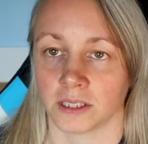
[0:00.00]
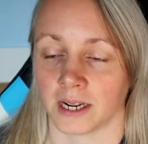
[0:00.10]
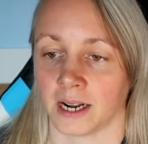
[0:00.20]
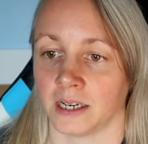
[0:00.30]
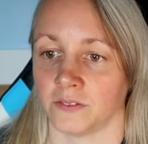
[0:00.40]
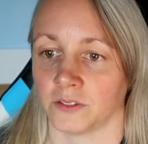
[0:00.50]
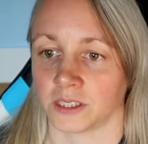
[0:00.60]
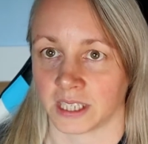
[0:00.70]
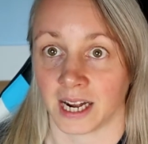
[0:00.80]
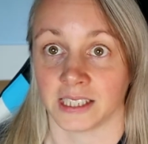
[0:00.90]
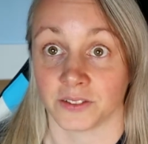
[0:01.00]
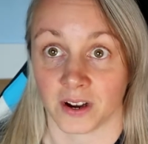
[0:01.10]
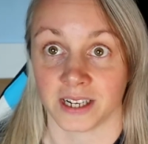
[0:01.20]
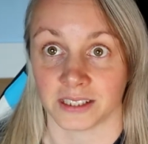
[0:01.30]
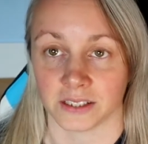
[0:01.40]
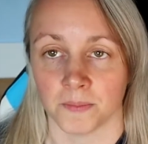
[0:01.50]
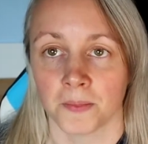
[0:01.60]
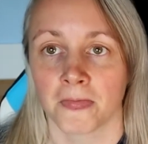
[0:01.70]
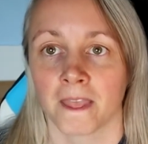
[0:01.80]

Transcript: that kind of size of item.